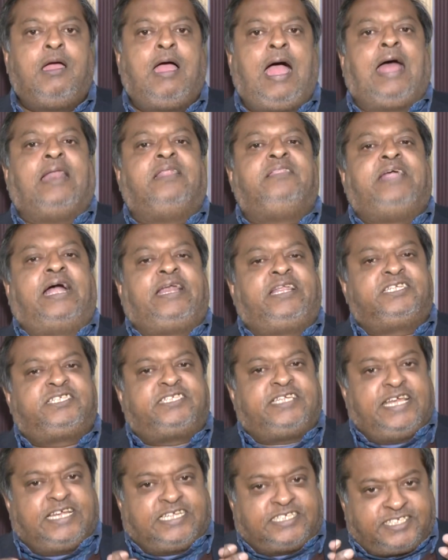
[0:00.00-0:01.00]
And that
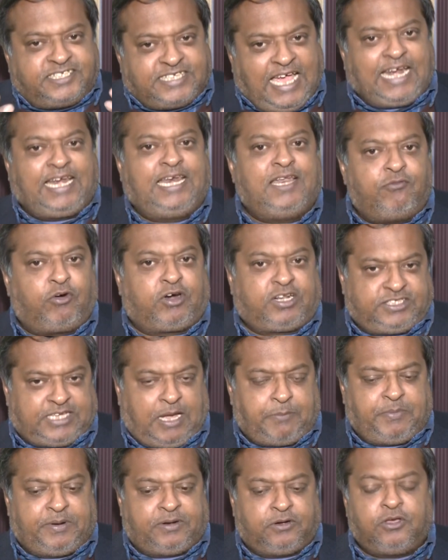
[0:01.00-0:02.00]
is exactly what has
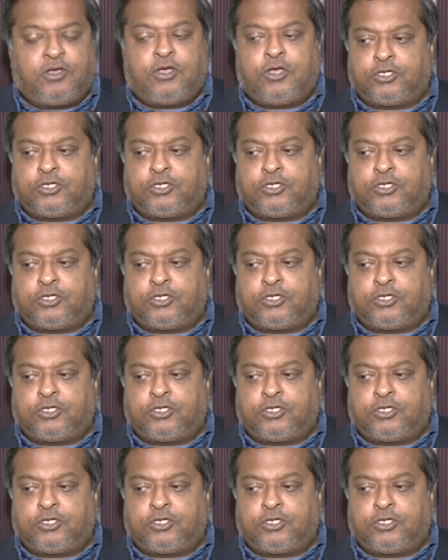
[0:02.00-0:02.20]
happened.